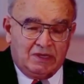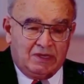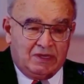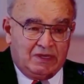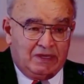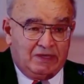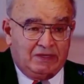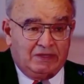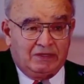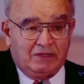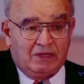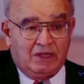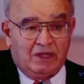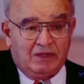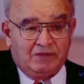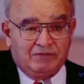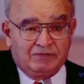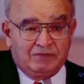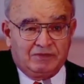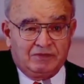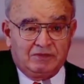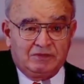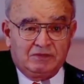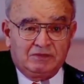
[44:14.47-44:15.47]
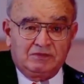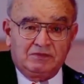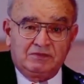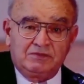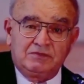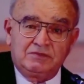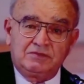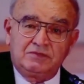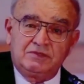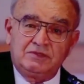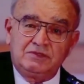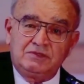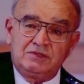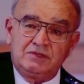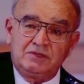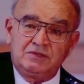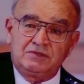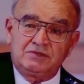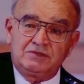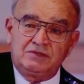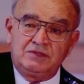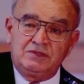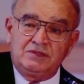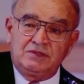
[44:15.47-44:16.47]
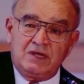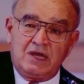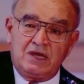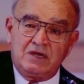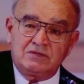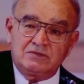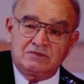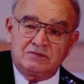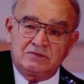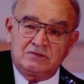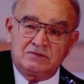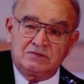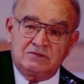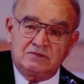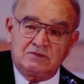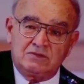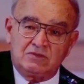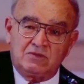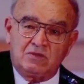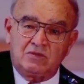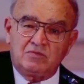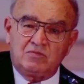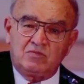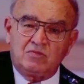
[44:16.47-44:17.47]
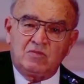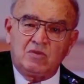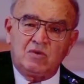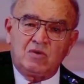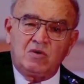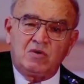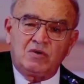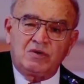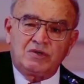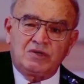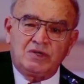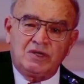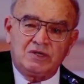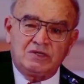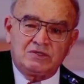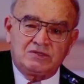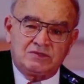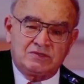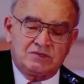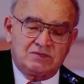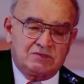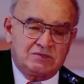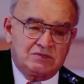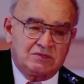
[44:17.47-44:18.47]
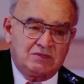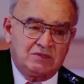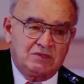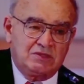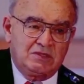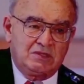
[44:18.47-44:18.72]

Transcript: and after treating 3,000 or more cases,